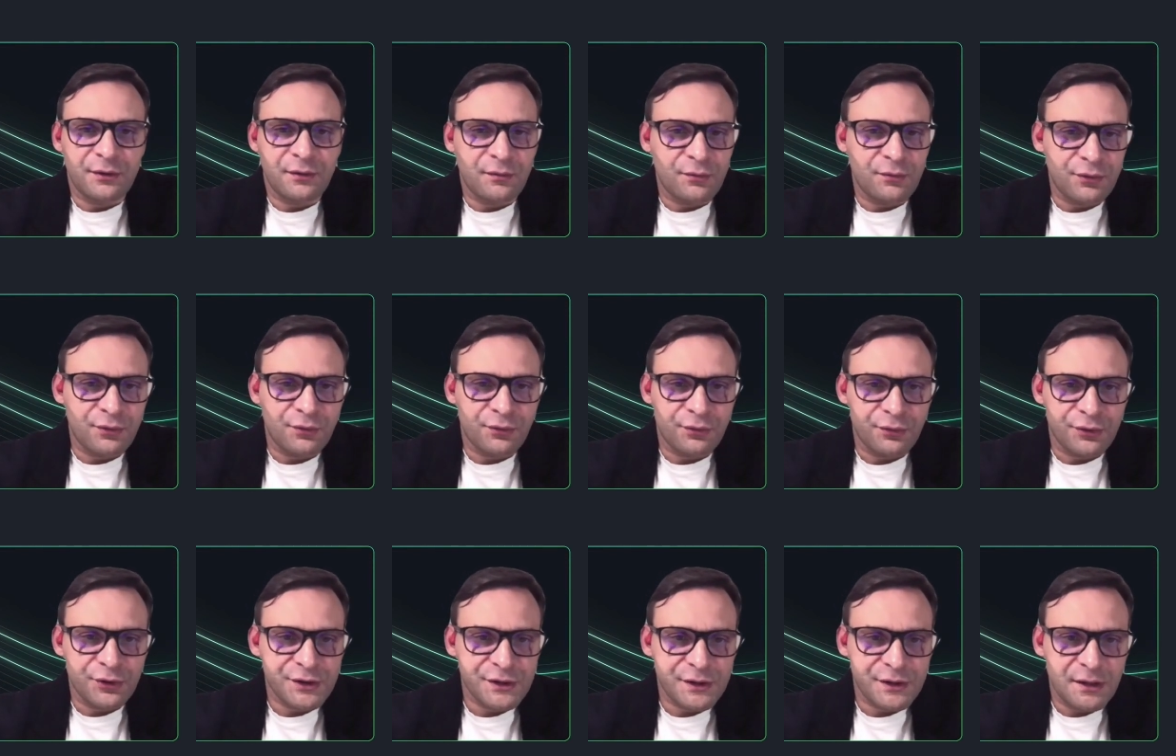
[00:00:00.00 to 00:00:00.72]
and the
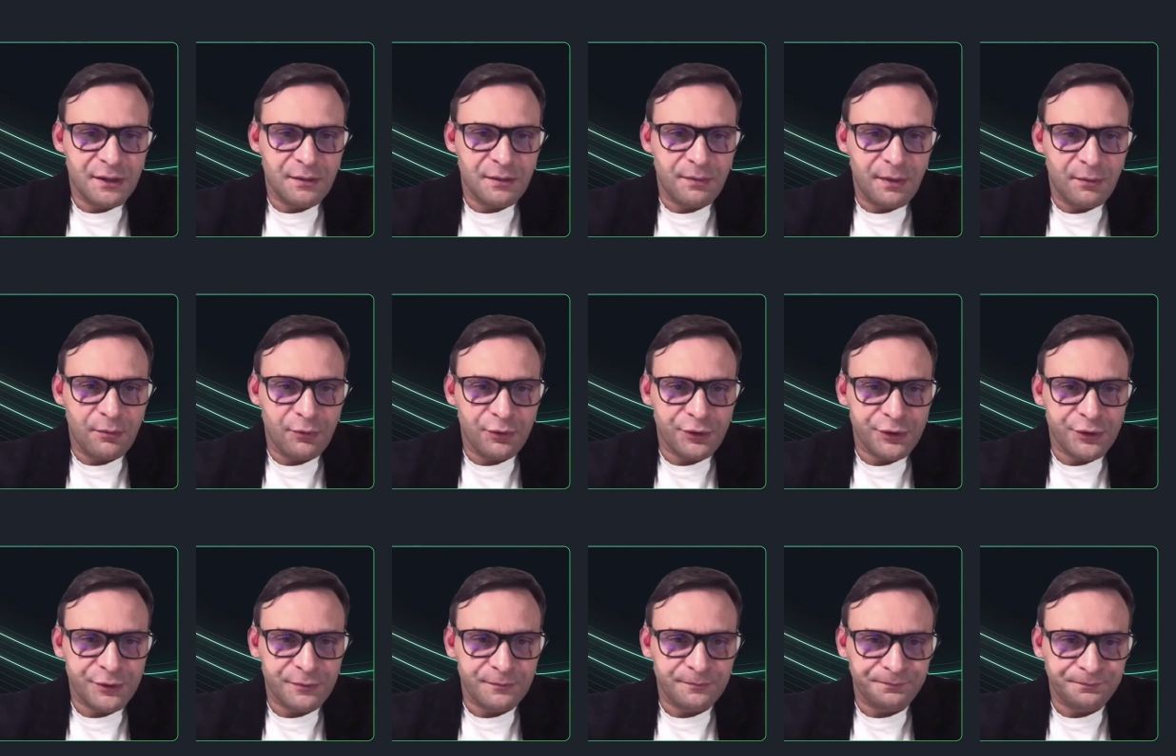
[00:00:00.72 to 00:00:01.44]

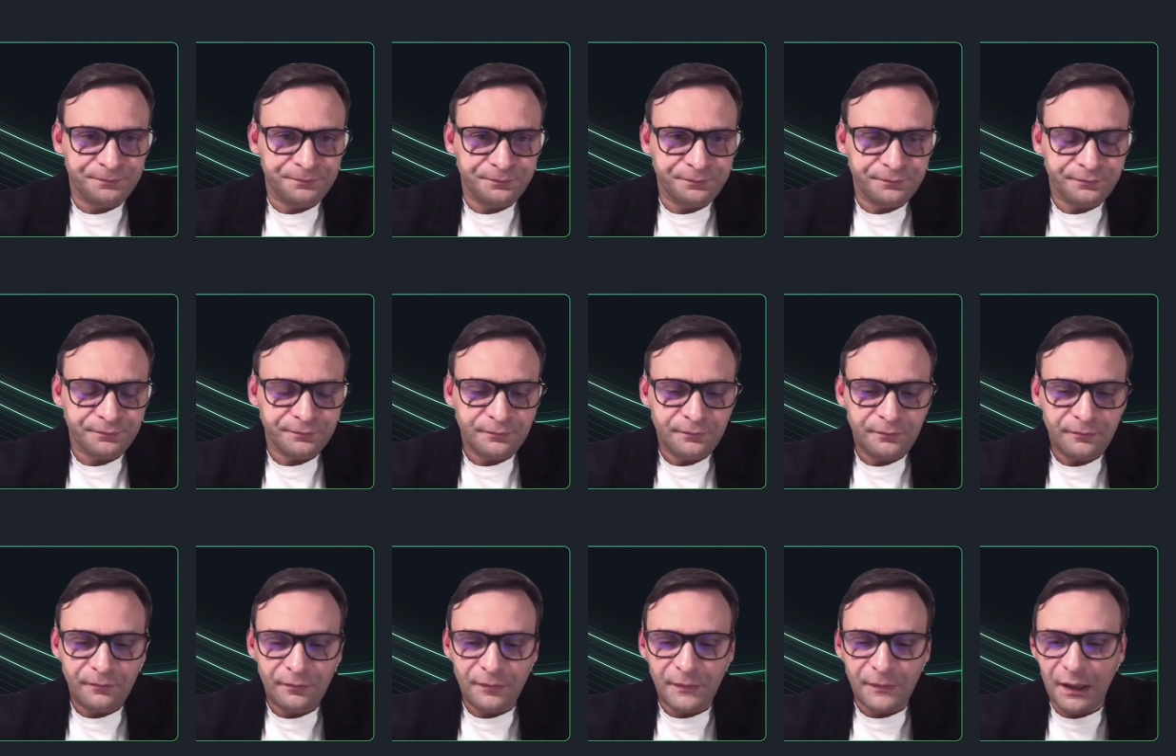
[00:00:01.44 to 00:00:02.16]
reinforcement learning can
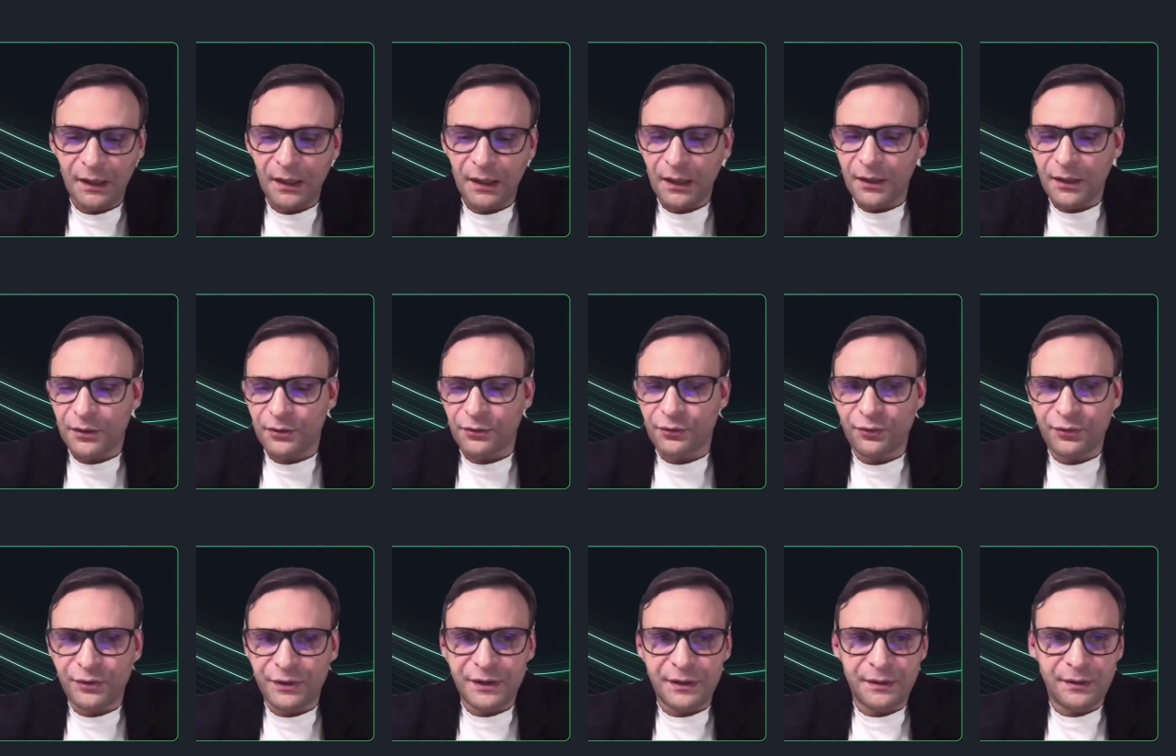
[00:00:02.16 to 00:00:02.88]
help us quite a
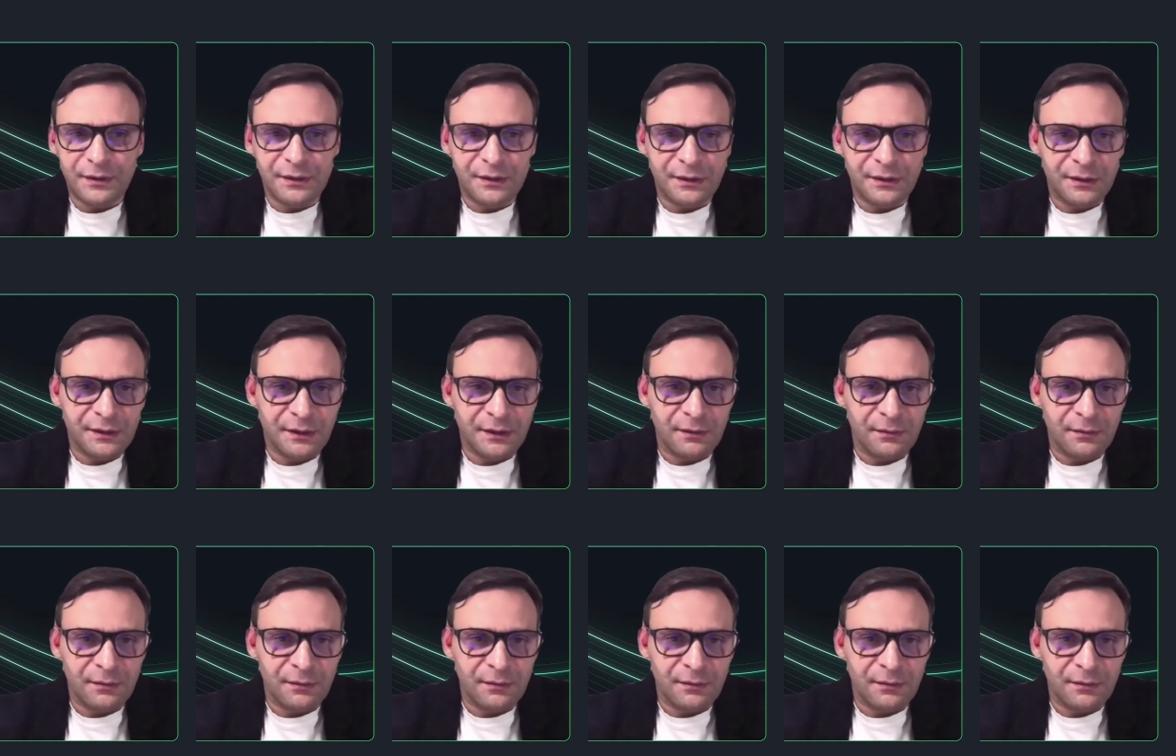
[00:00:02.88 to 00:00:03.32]
lot here.